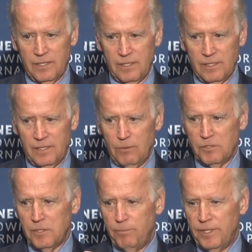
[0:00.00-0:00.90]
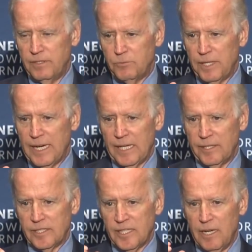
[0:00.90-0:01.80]
It was a bit, as we
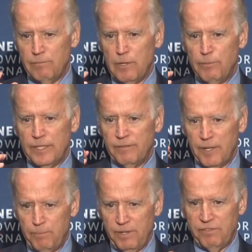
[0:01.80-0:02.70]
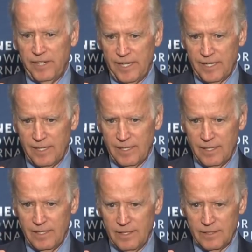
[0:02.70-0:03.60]
Catholics said, a bit of an epiphany
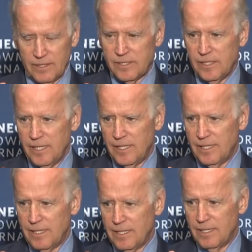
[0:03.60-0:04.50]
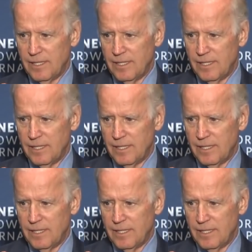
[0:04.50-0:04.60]
to see.